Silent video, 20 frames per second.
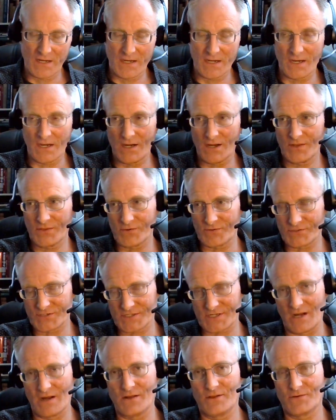Other
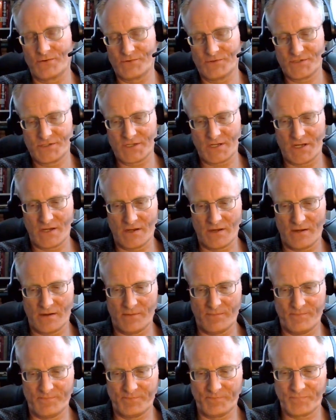scholars
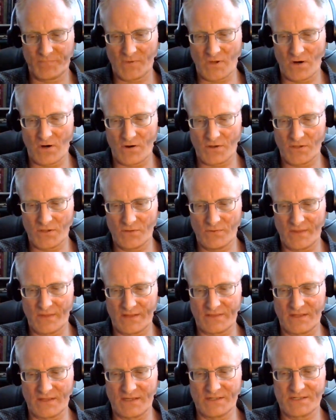argue that
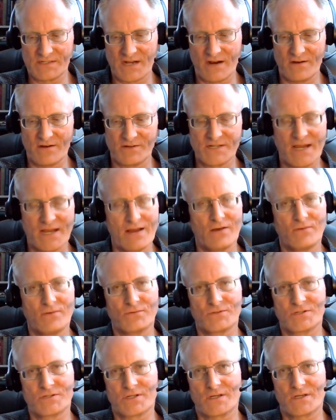the entire town
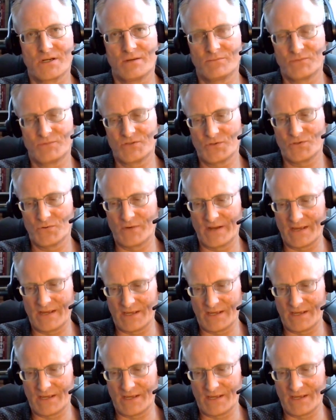succumbed to